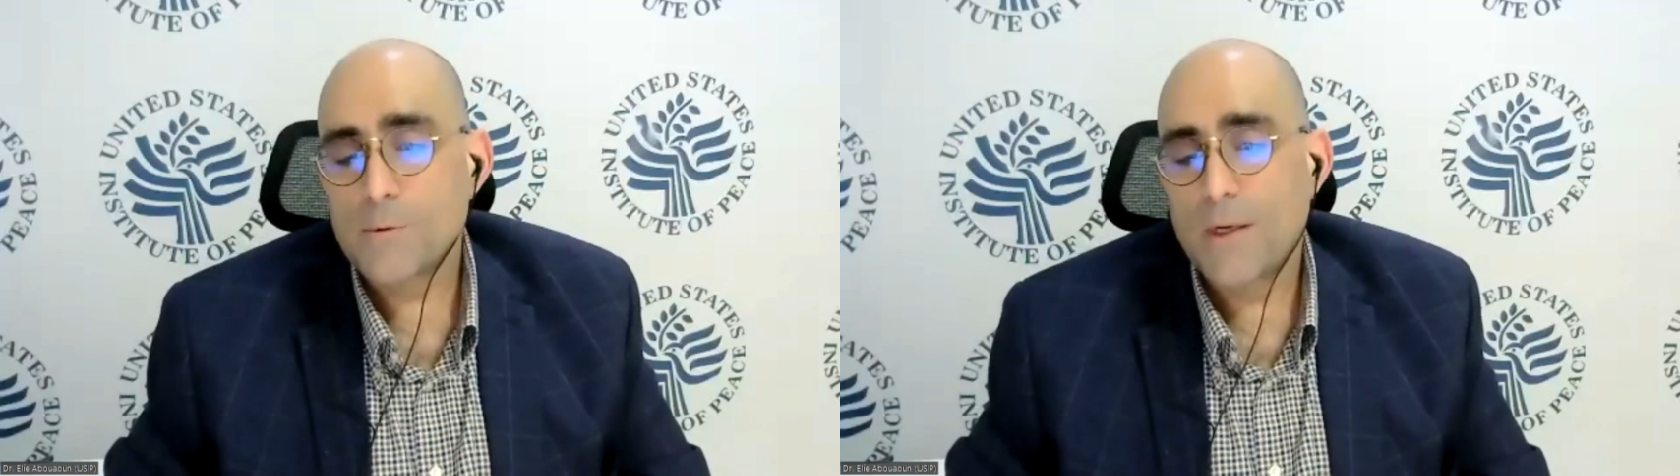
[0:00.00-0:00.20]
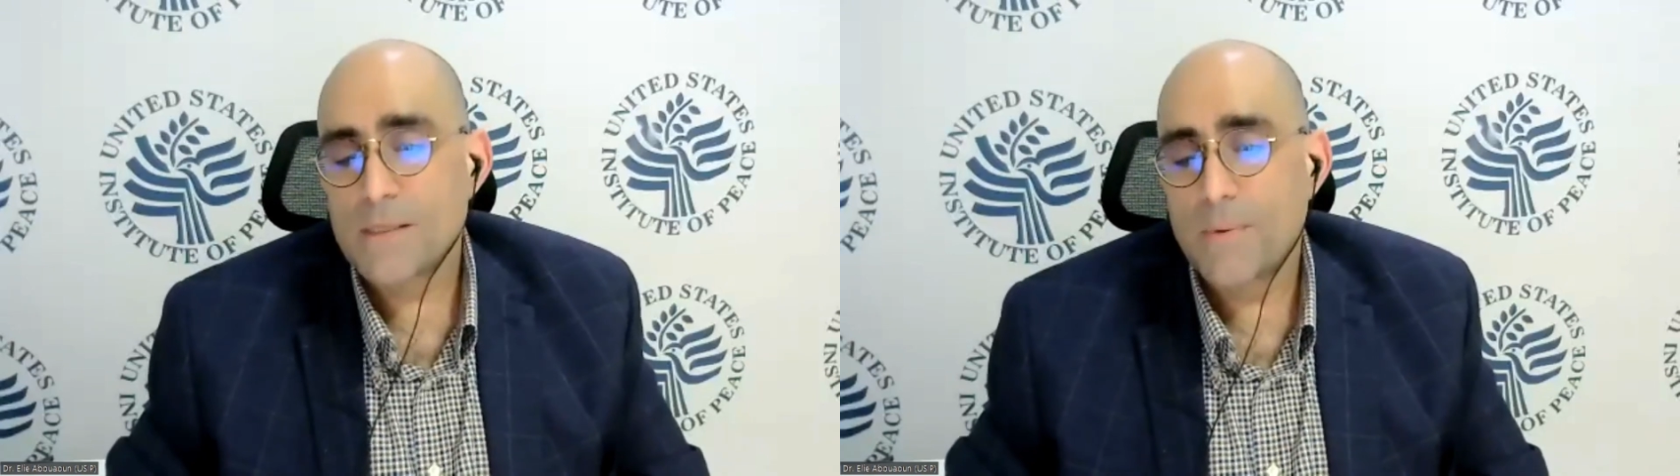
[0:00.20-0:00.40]

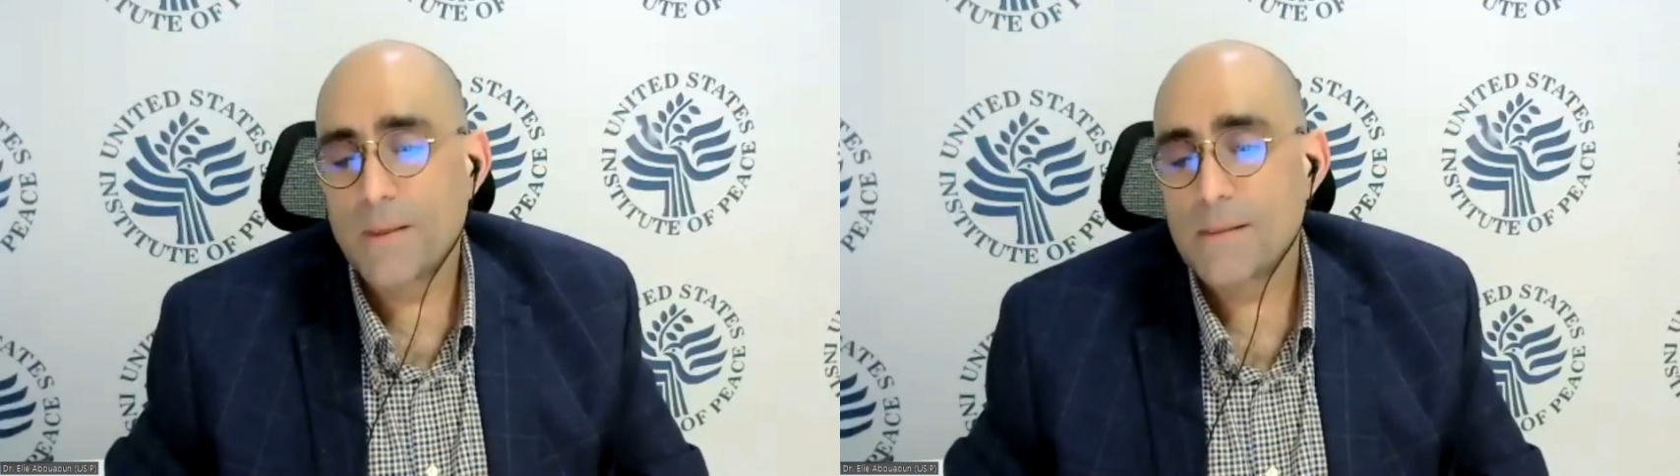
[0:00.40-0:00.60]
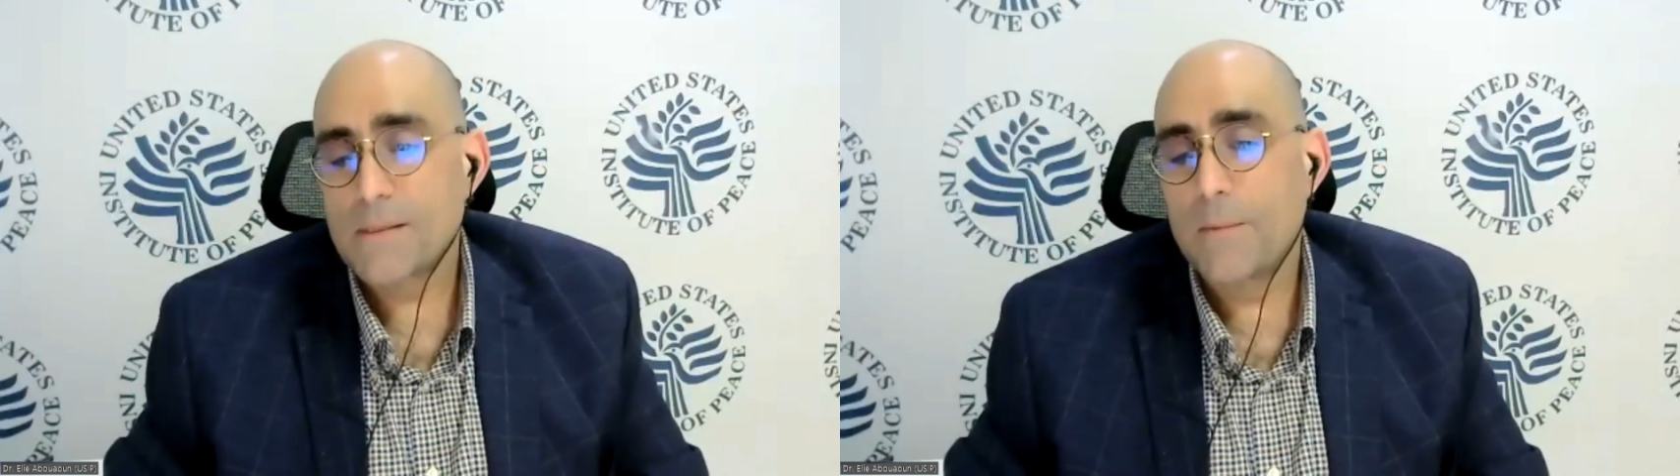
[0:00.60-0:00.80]
widespread
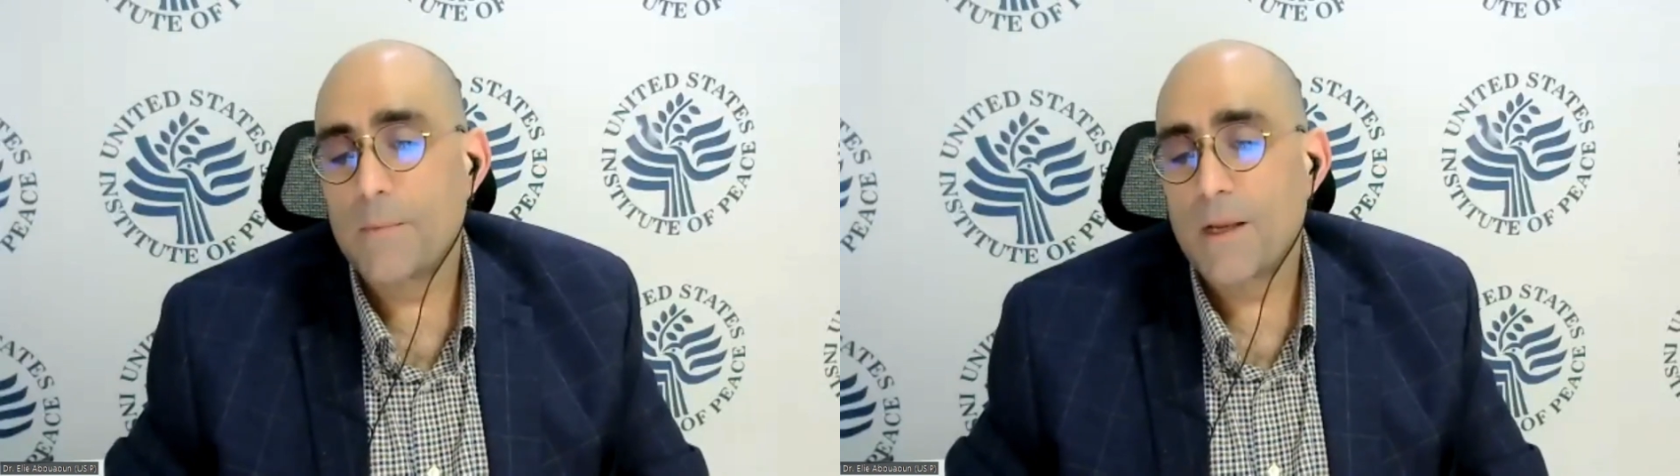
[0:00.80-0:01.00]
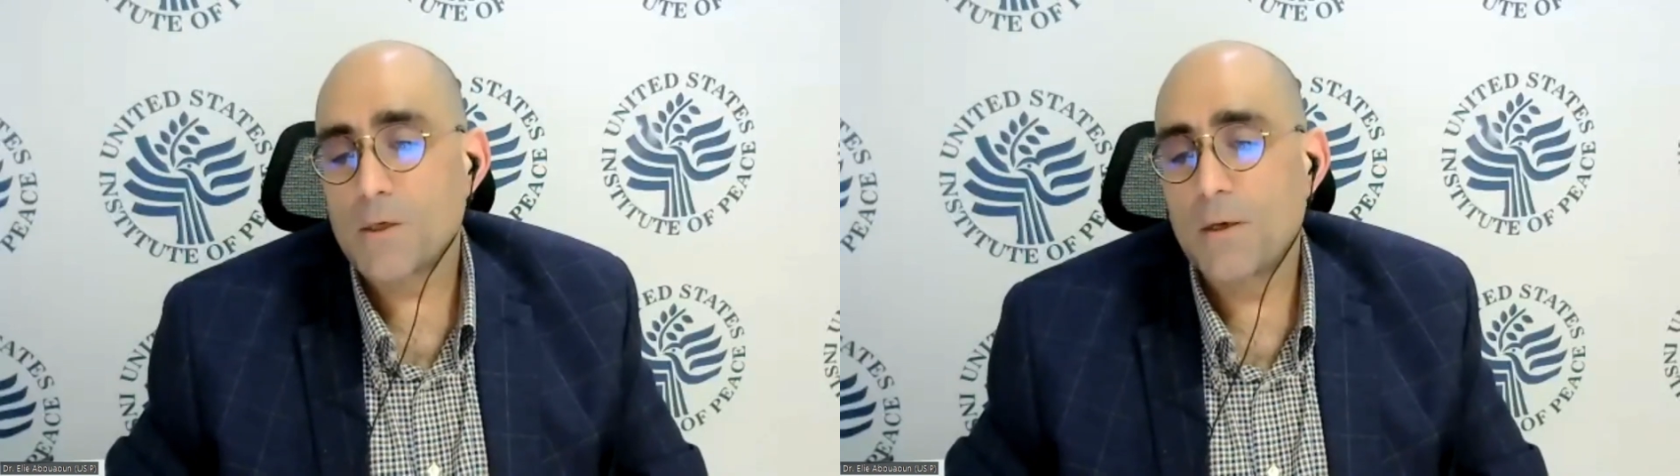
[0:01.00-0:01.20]

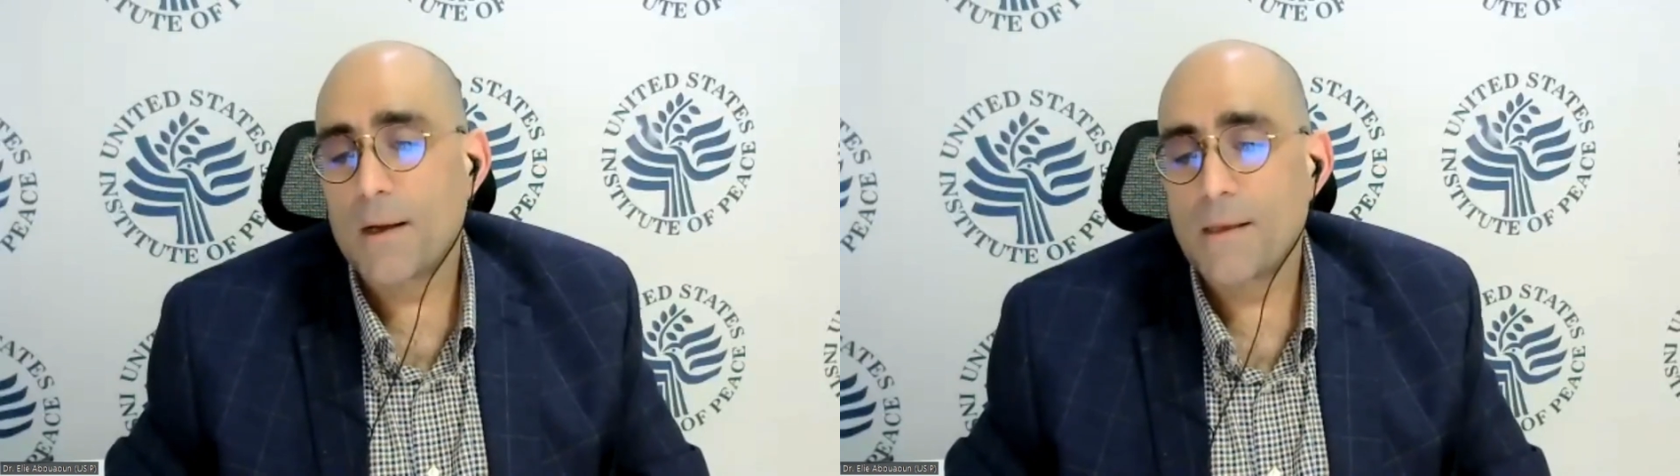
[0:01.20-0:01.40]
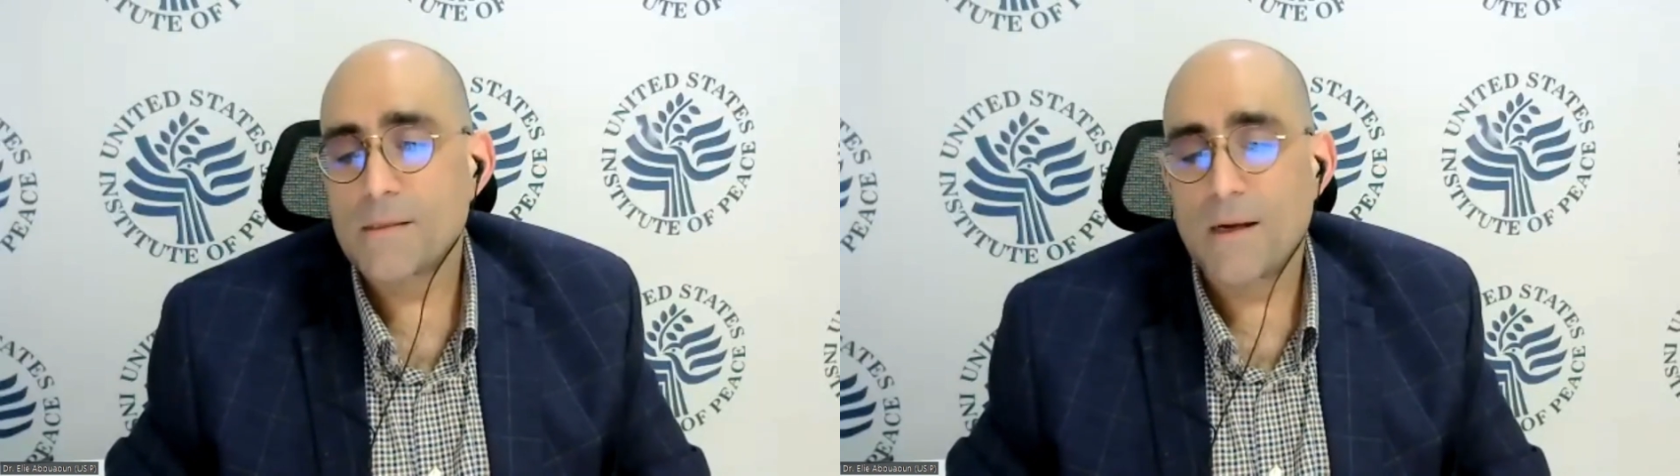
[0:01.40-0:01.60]
discrimination
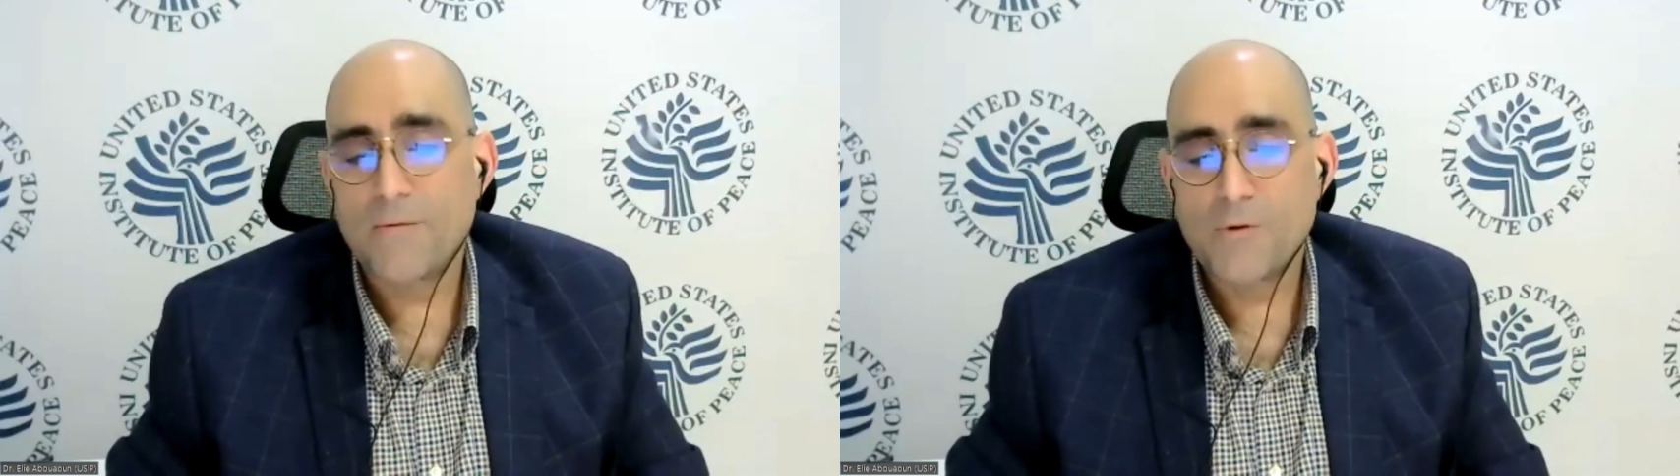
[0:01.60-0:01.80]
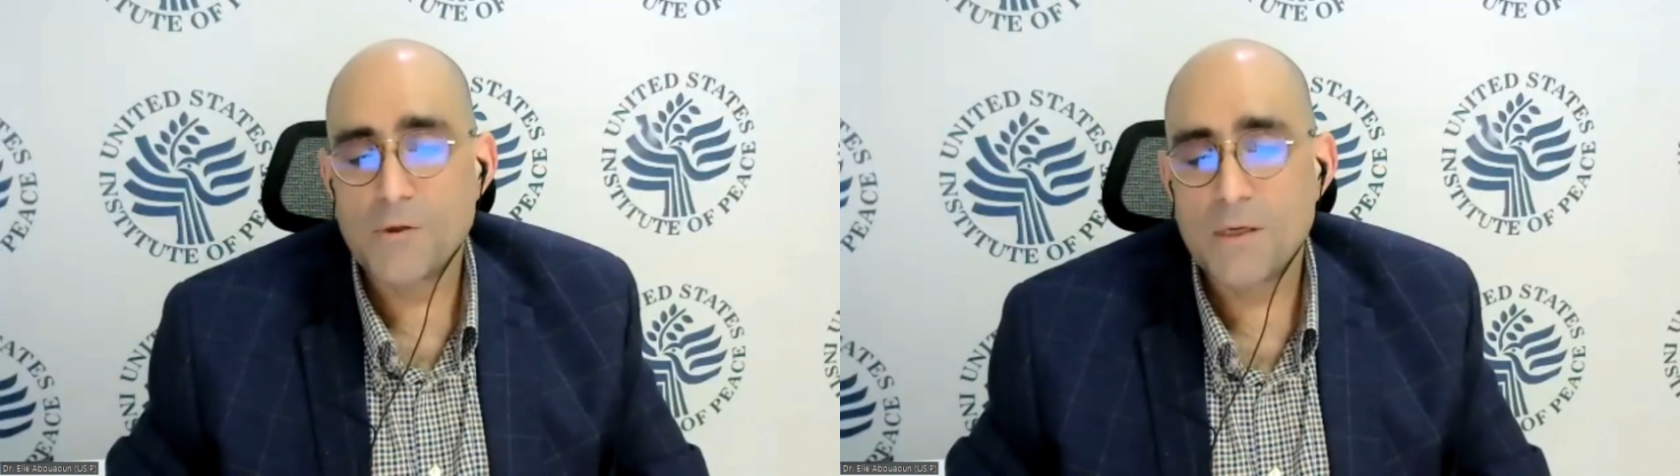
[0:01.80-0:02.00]
against
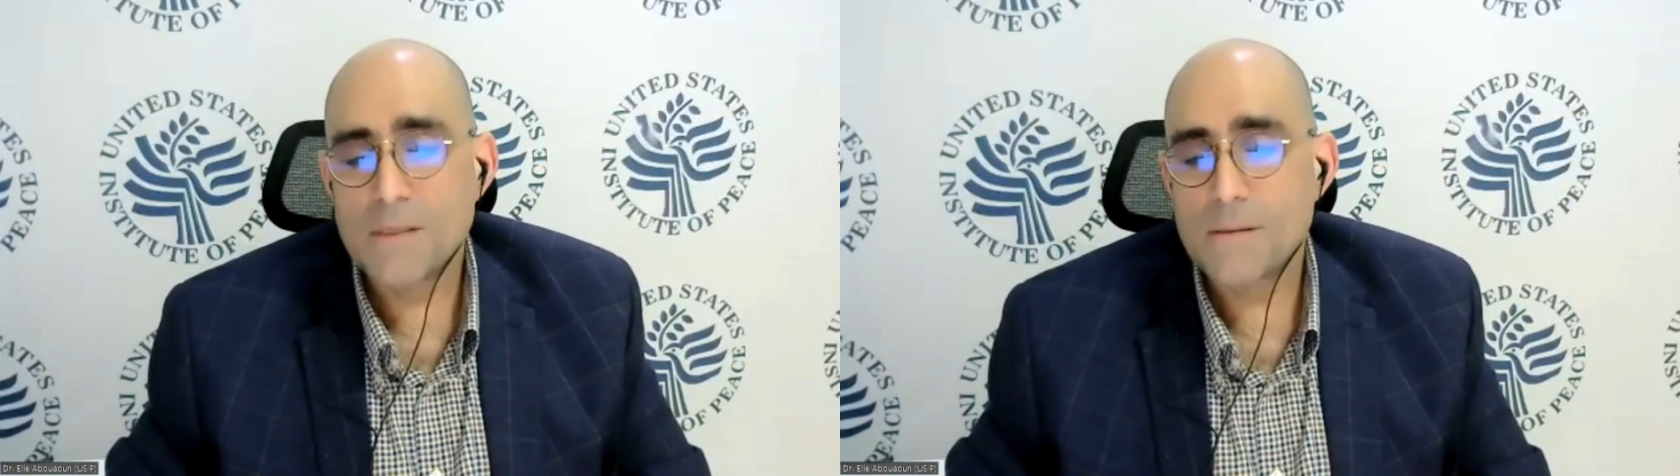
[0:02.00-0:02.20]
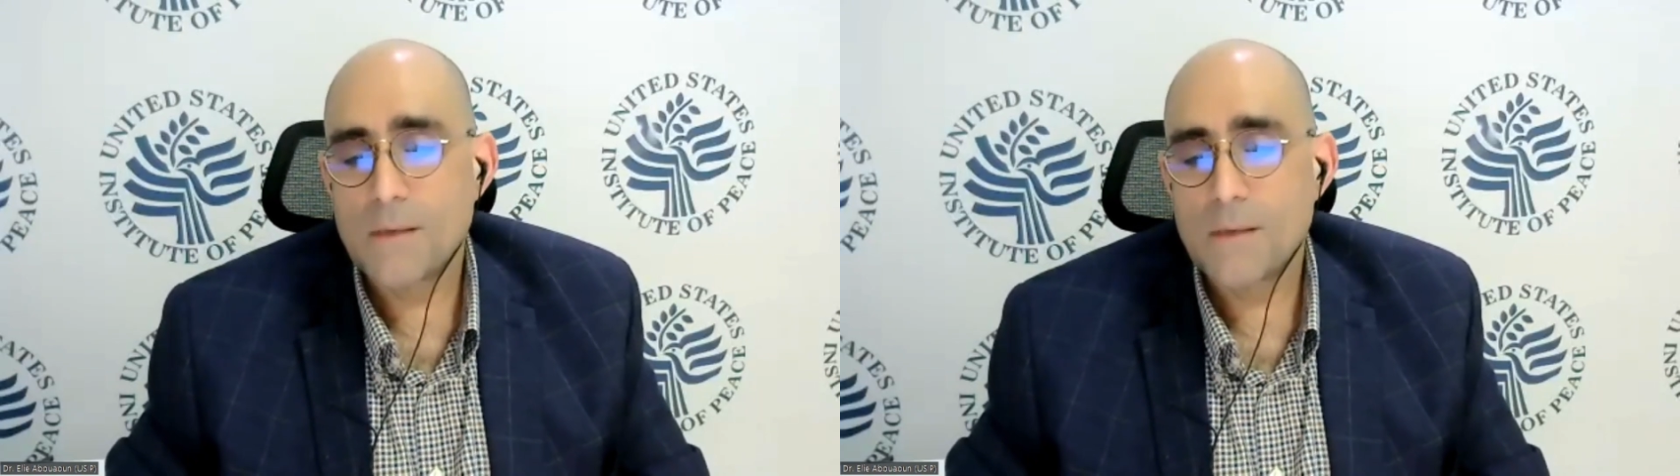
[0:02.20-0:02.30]
refugees,